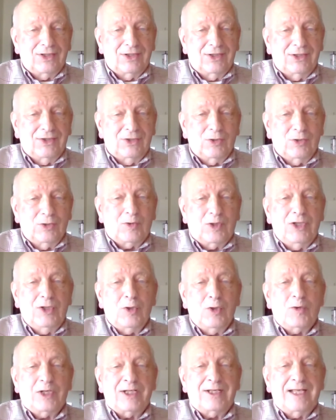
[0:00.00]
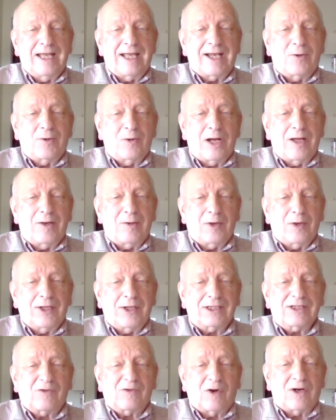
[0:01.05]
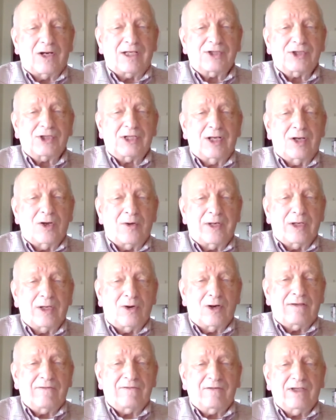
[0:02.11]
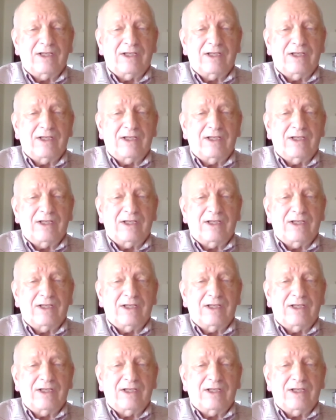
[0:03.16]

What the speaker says: you can get away with as far as going off.